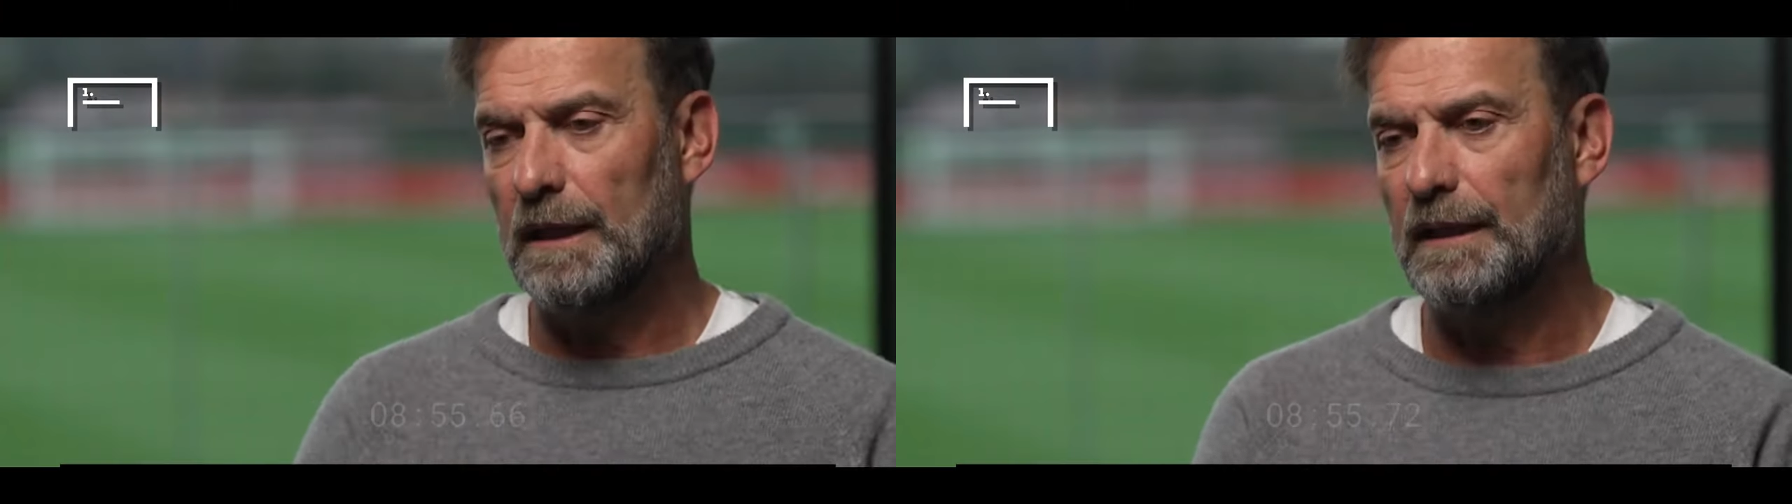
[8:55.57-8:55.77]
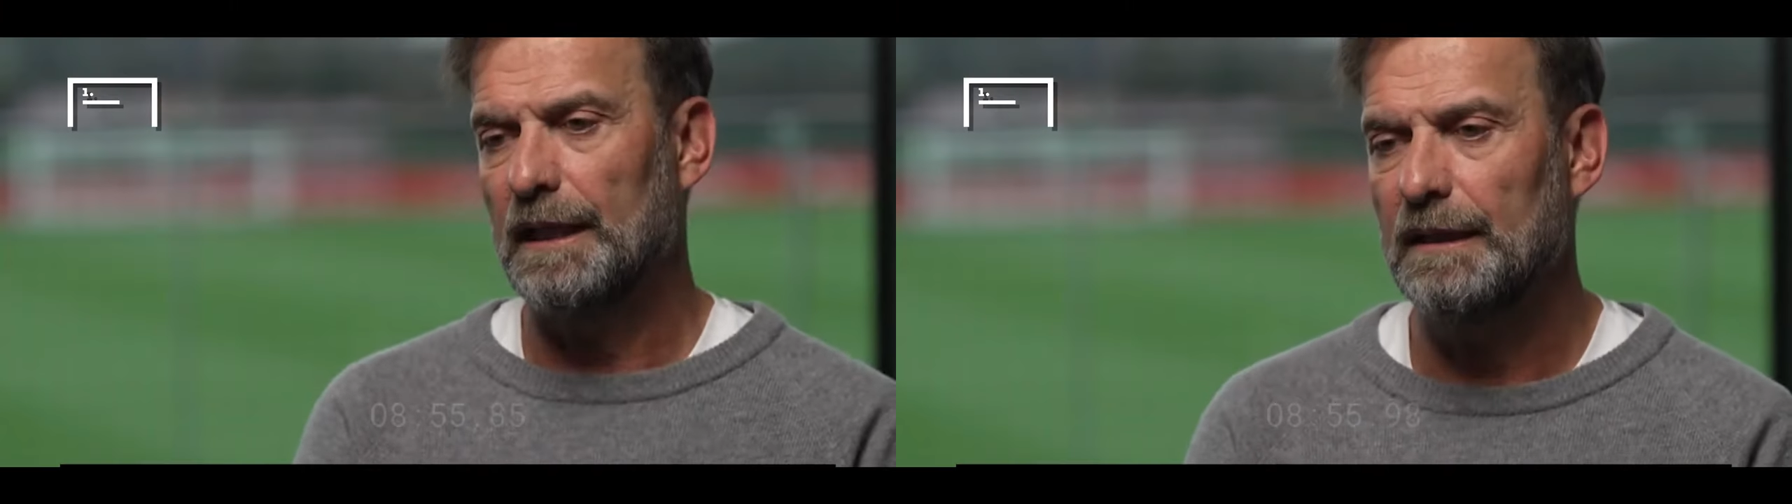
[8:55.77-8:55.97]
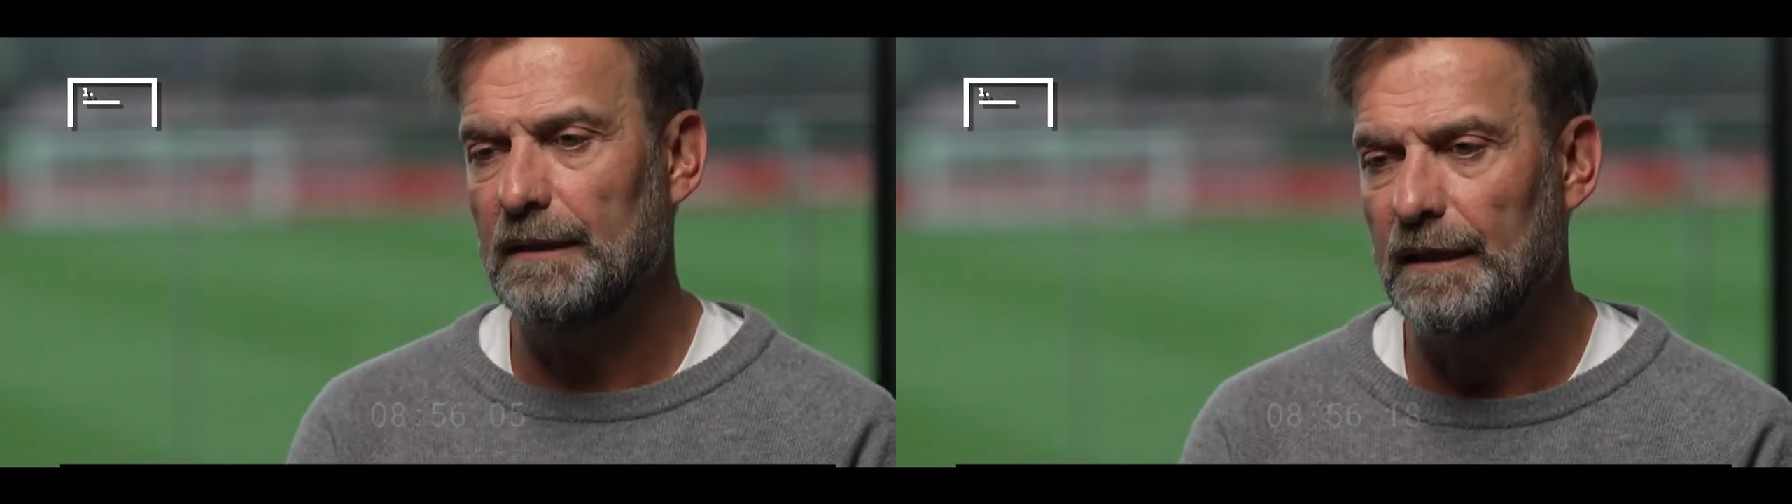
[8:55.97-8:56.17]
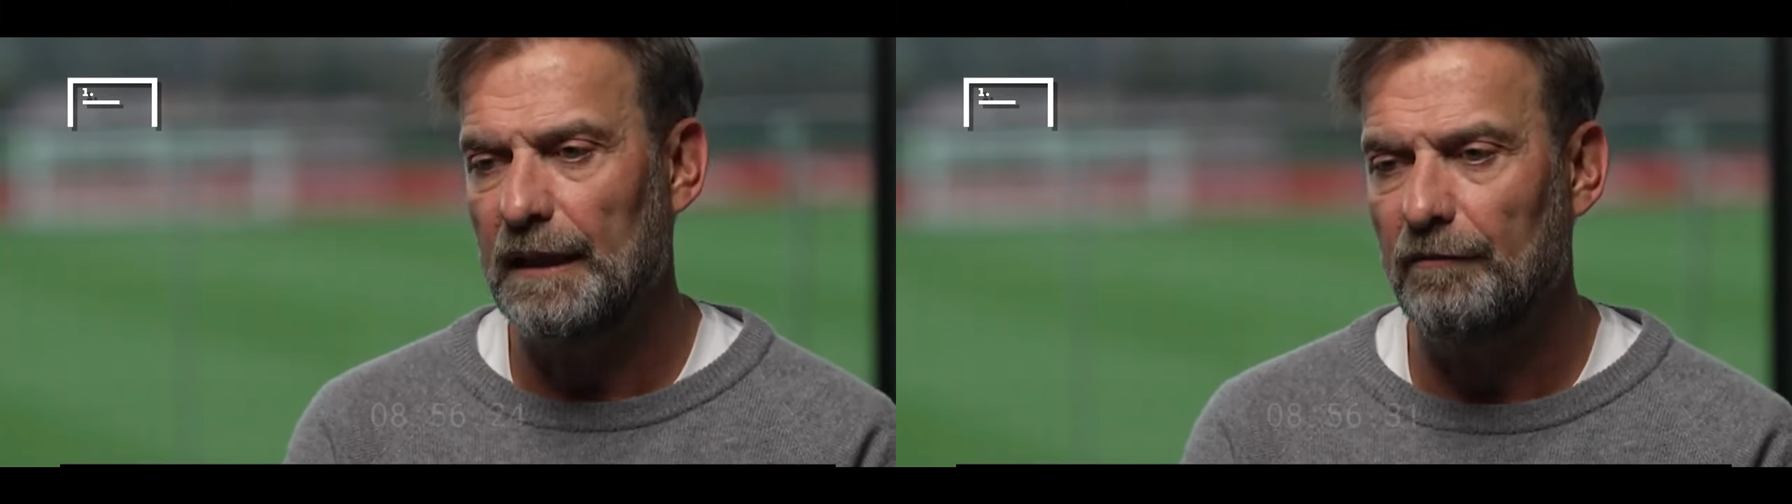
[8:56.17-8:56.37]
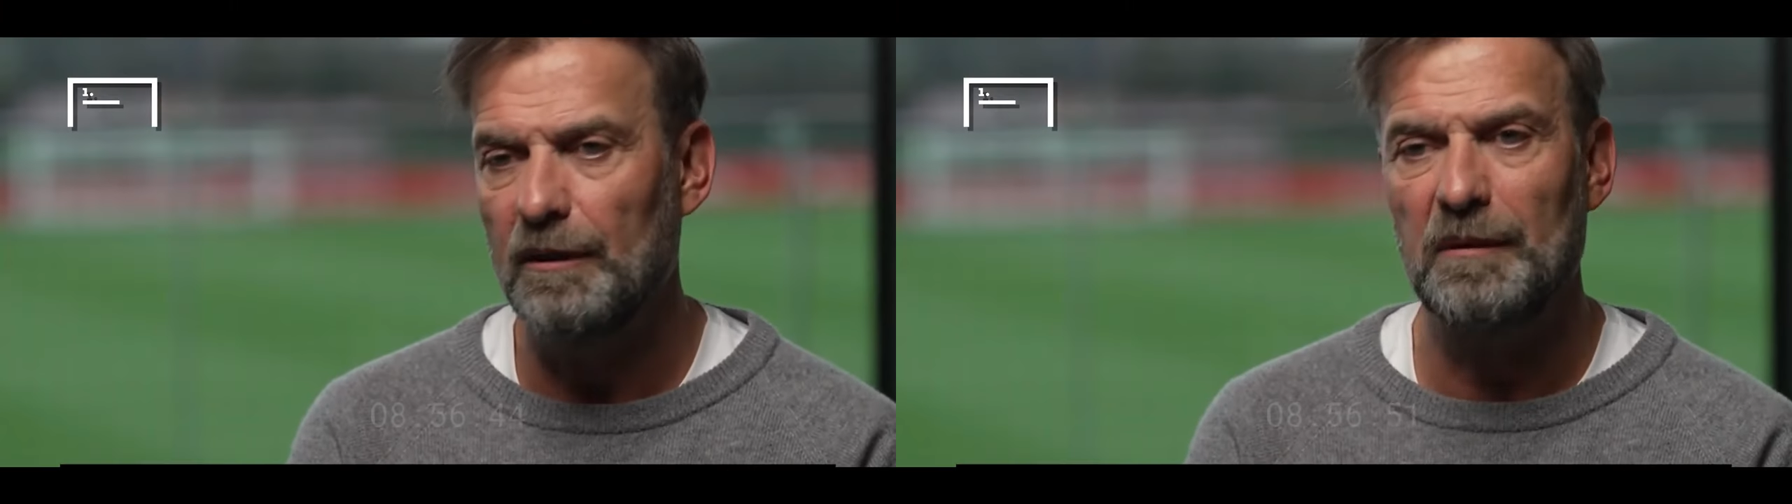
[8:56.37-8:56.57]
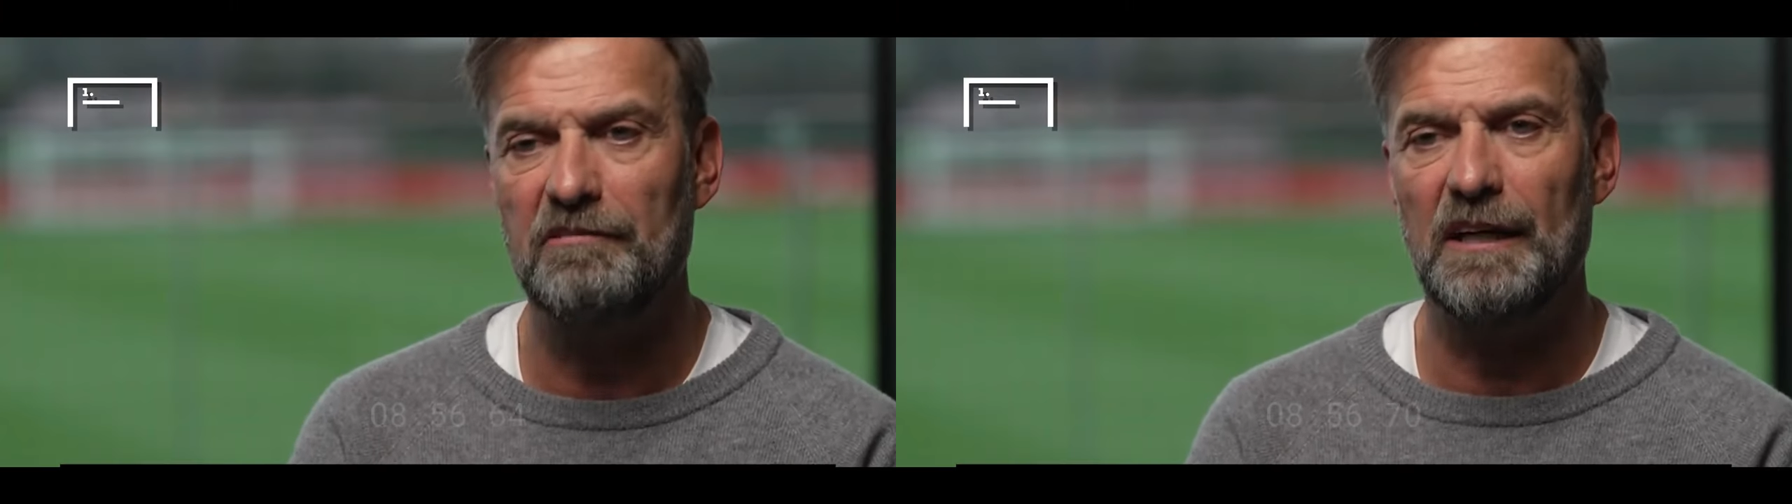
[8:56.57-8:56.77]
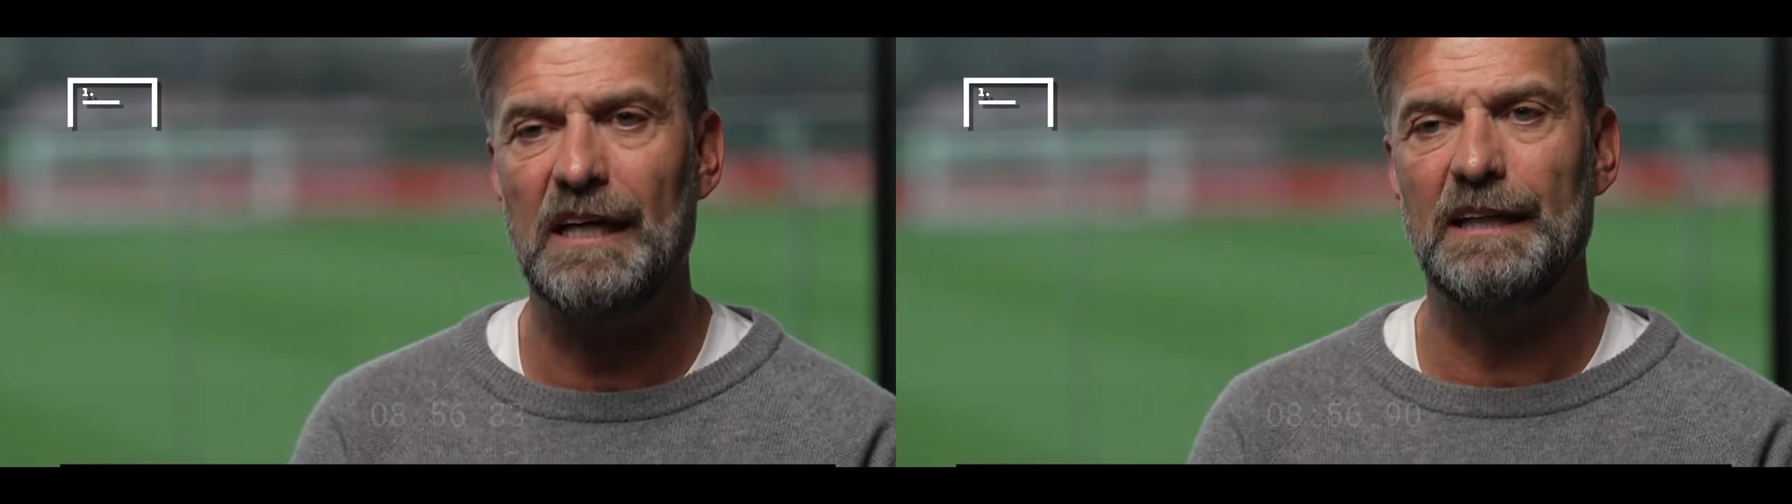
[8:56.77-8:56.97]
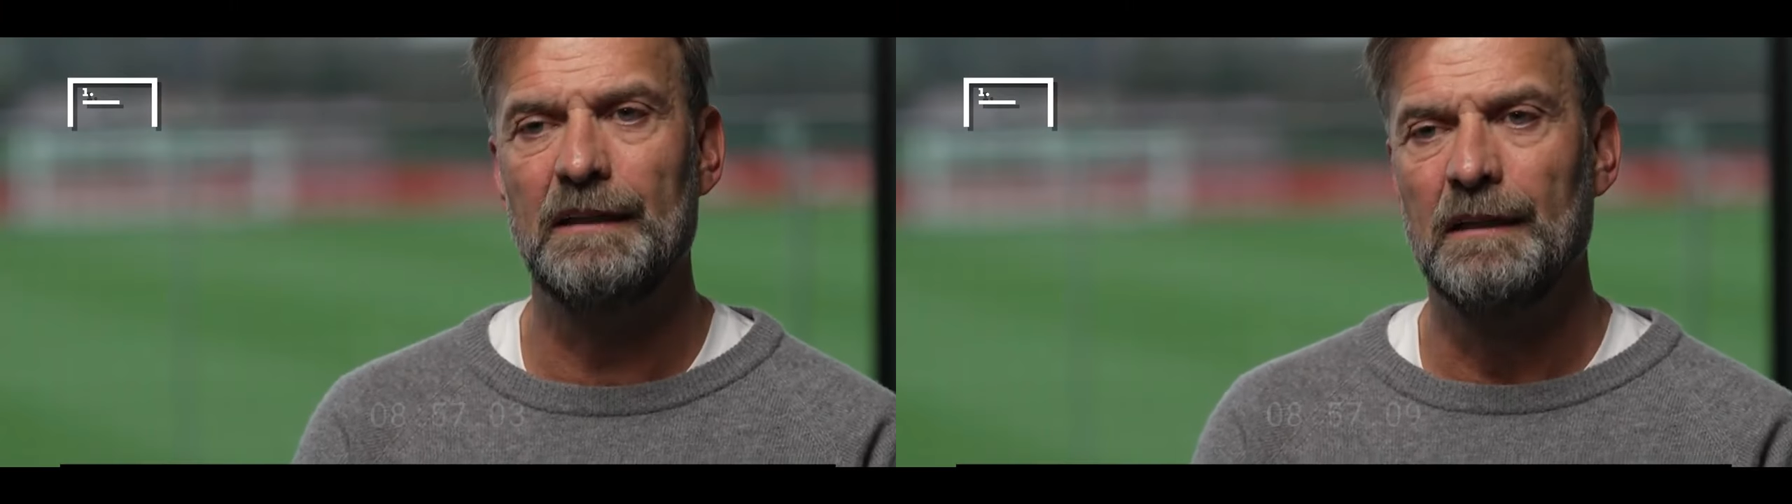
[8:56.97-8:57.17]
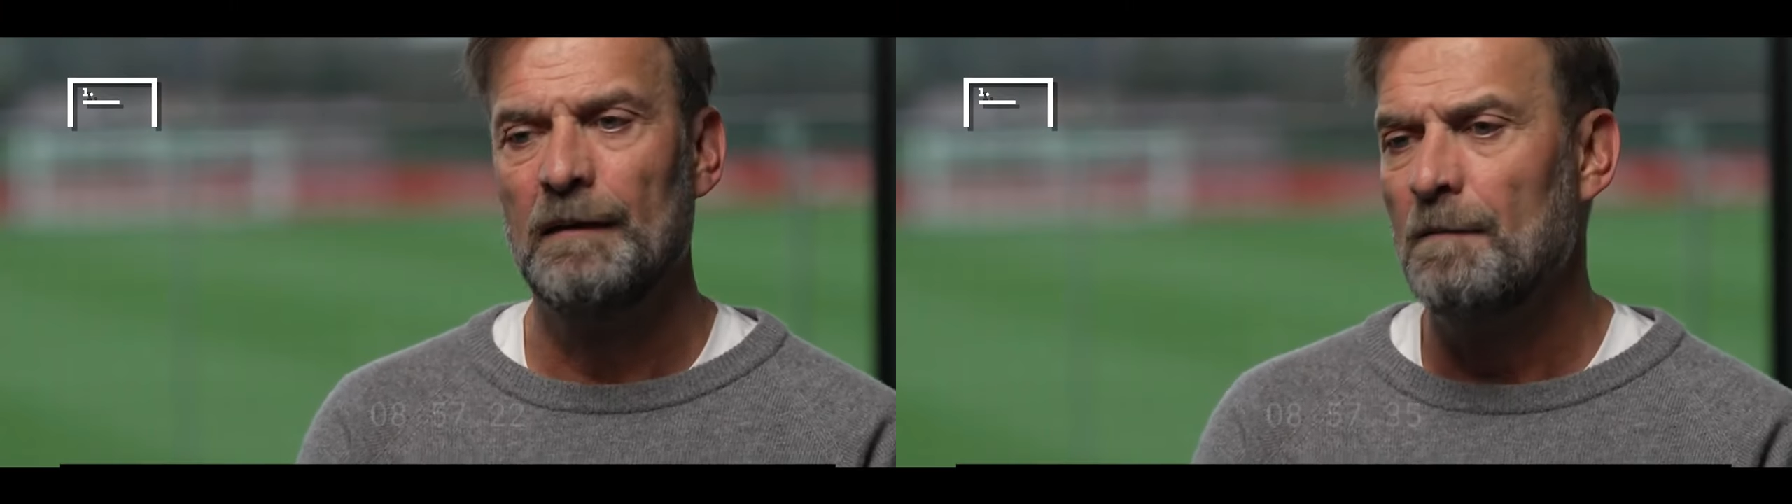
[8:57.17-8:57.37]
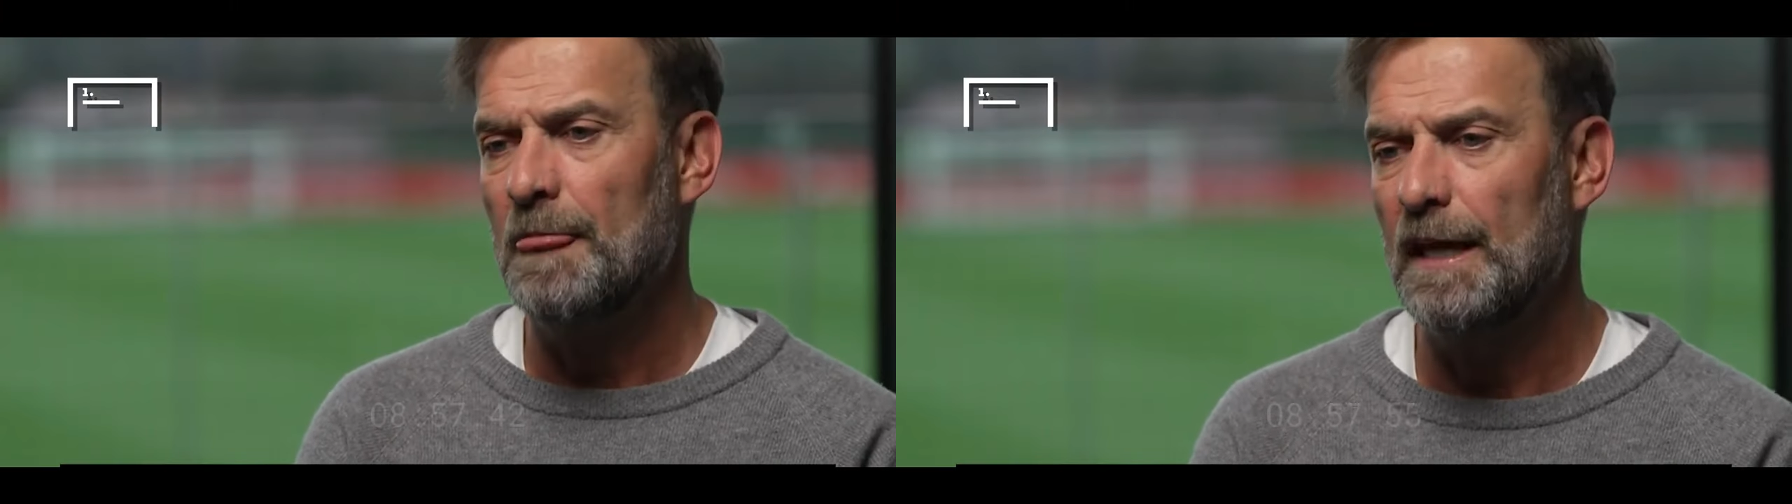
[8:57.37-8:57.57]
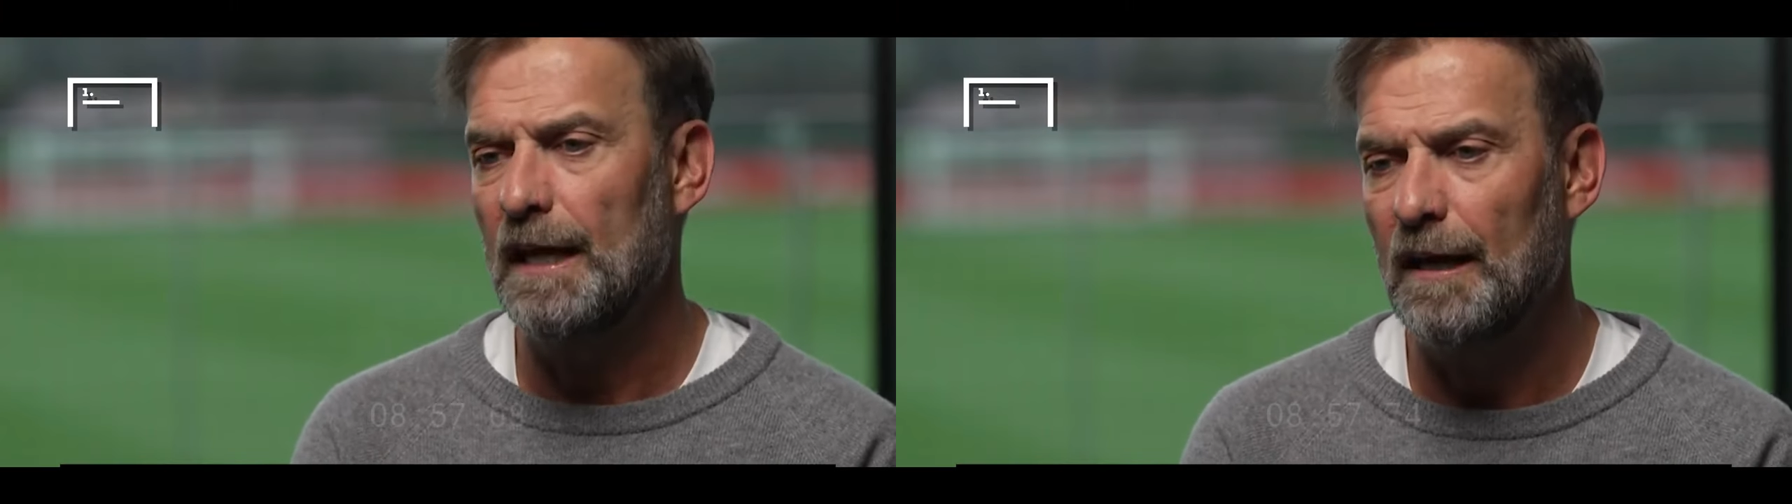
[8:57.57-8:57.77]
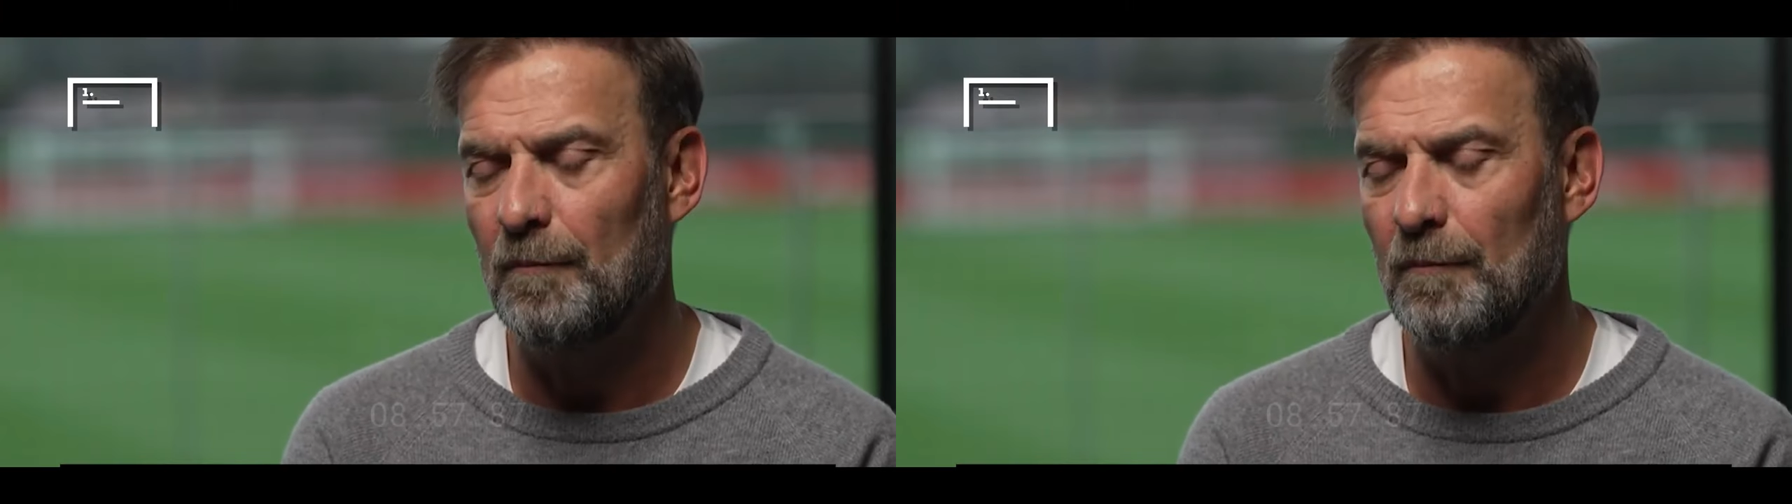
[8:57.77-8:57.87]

the warm competitive rivalry with Klopp.